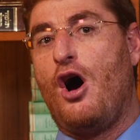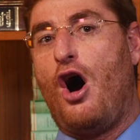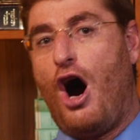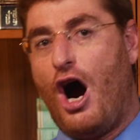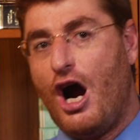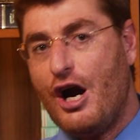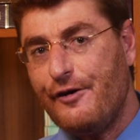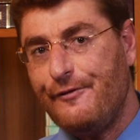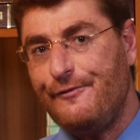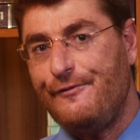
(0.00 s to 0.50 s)

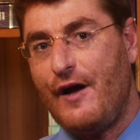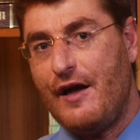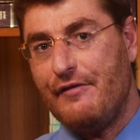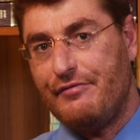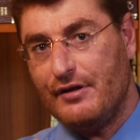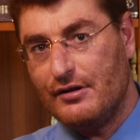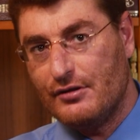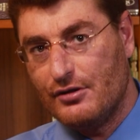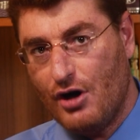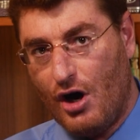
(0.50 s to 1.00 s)
Our
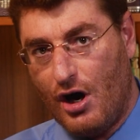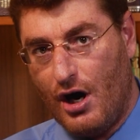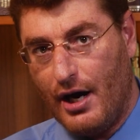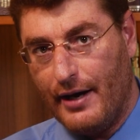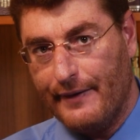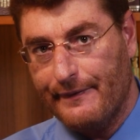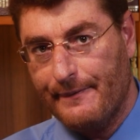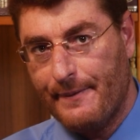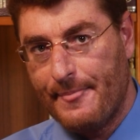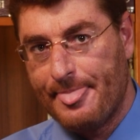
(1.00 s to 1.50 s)
faith in
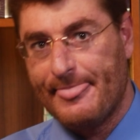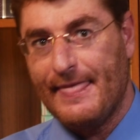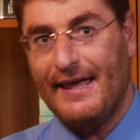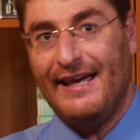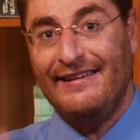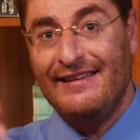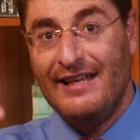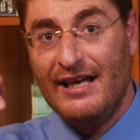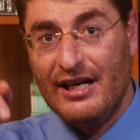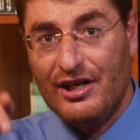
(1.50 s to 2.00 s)
God,
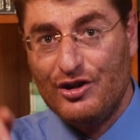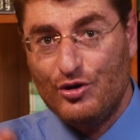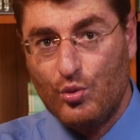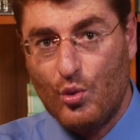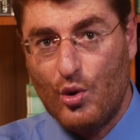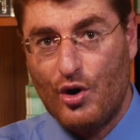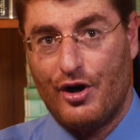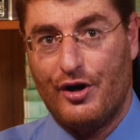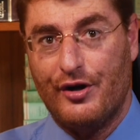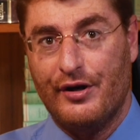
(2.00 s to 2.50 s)
in His
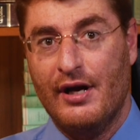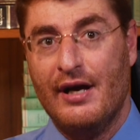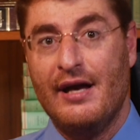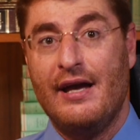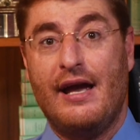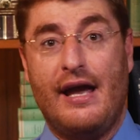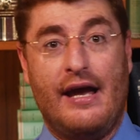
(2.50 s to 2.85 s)
Word,